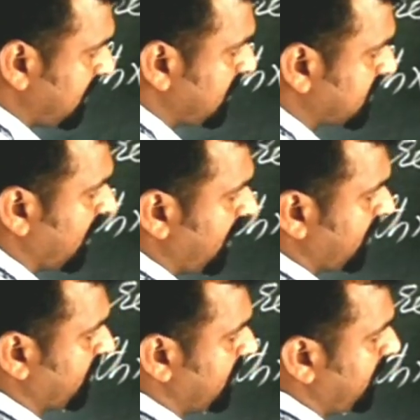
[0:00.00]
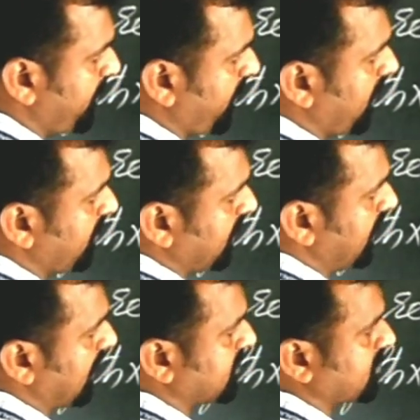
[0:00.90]
is
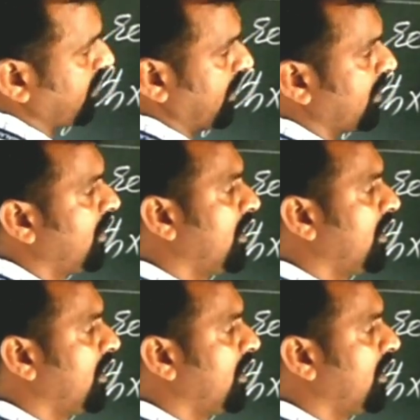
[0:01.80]
25a square.